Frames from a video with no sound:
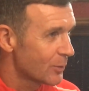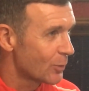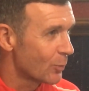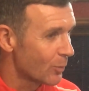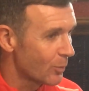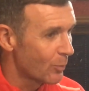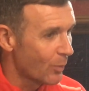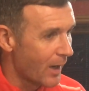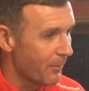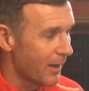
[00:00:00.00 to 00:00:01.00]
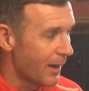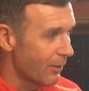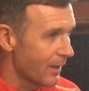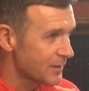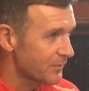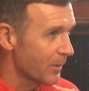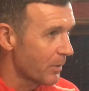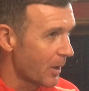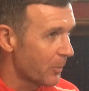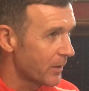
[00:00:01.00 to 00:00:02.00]
you know, I'll ask for a
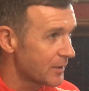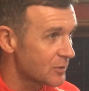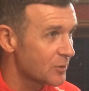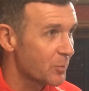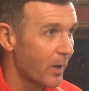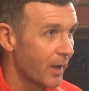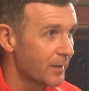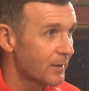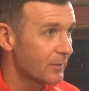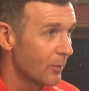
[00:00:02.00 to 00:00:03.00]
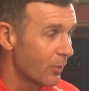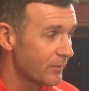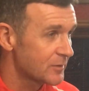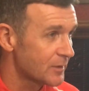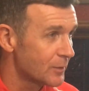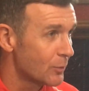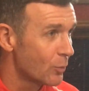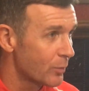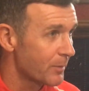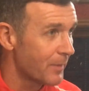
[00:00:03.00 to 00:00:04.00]
bit of patience, but I need obviously
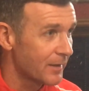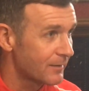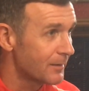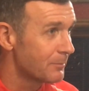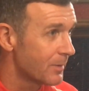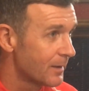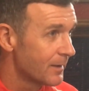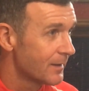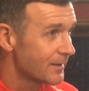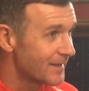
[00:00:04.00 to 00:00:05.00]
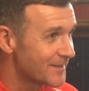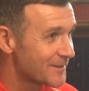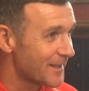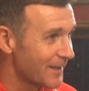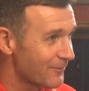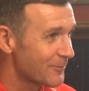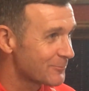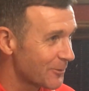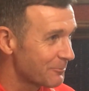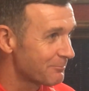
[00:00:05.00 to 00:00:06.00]
know that my team needs to give them
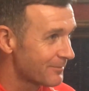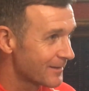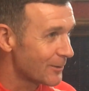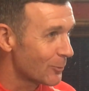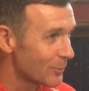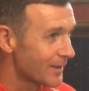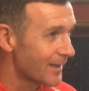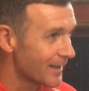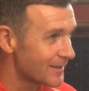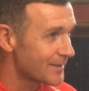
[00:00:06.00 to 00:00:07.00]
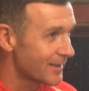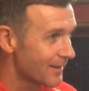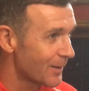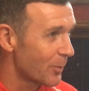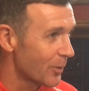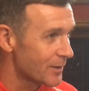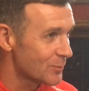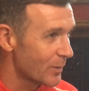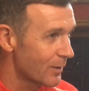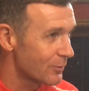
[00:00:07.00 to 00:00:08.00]
something, you know, to get excited about
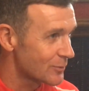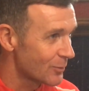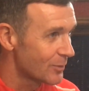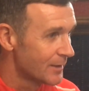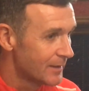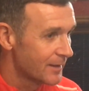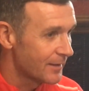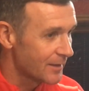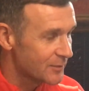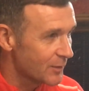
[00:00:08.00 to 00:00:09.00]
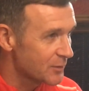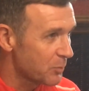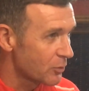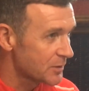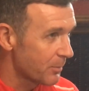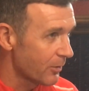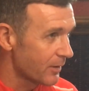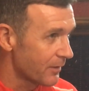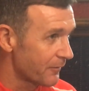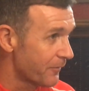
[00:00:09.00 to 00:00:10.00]
as well. So that's a
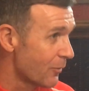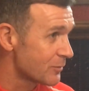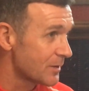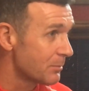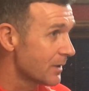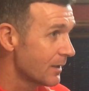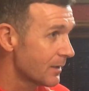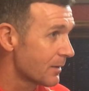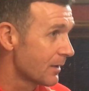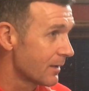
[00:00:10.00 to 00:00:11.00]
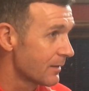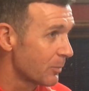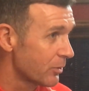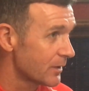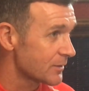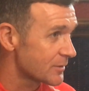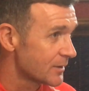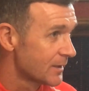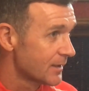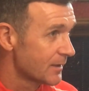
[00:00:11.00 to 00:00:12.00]
responsibility that falls on me and the players,
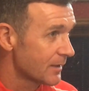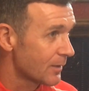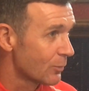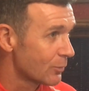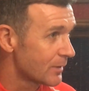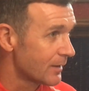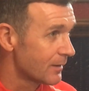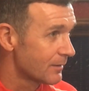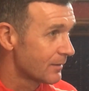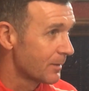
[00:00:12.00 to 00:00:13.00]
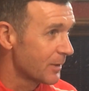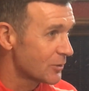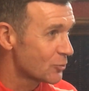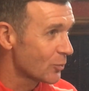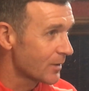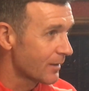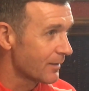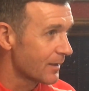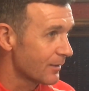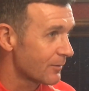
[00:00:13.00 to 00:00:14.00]
you know, to make sure that
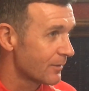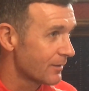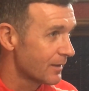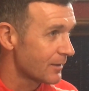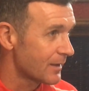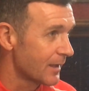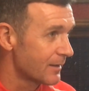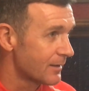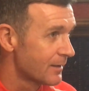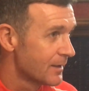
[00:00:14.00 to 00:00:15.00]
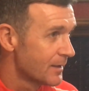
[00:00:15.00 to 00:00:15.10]
they're getting